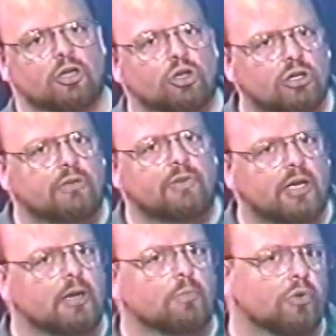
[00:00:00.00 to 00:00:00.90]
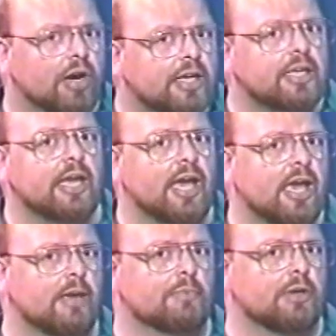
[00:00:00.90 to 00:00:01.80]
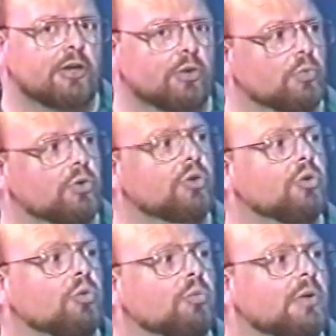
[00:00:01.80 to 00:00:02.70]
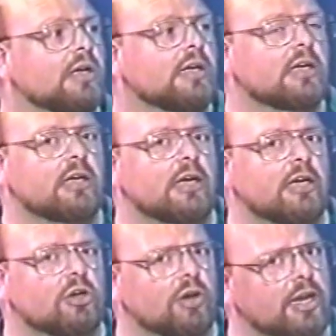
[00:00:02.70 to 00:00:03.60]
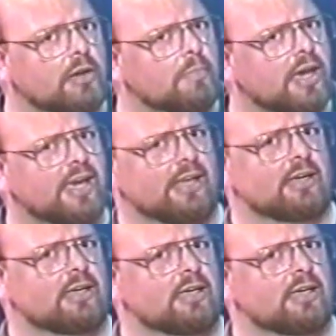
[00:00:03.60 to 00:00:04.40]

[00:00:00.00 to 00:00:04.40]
could have hit a pregnant ape in her womb and created a man.